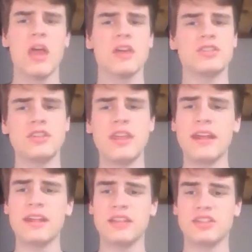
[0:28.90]
So today
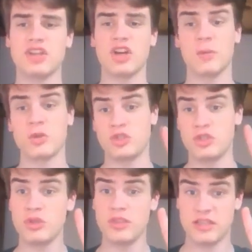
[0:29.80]
I'd like to talk about
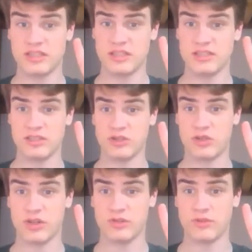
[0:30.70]
two things in this
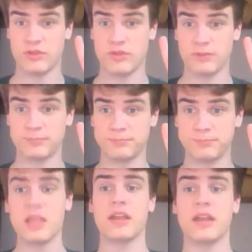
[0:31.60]
introductory video.
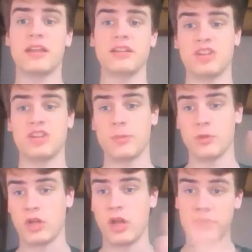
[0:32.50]
I'd like to talk about
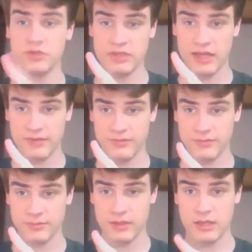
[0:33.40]
the author's life,
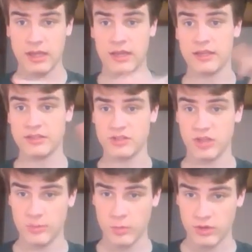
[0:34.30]
and I'd like to
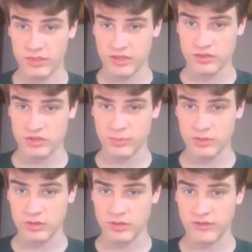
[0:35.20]
talk about what things you should
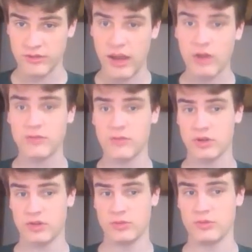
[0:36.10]
be looking out
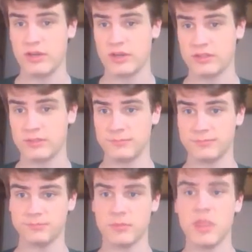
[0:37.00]
for as you read it.
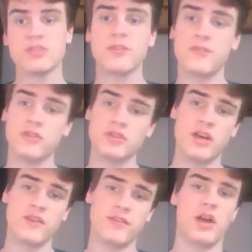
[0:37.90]
So first
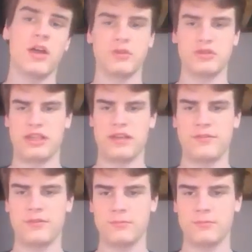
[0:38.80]
off, the author's life.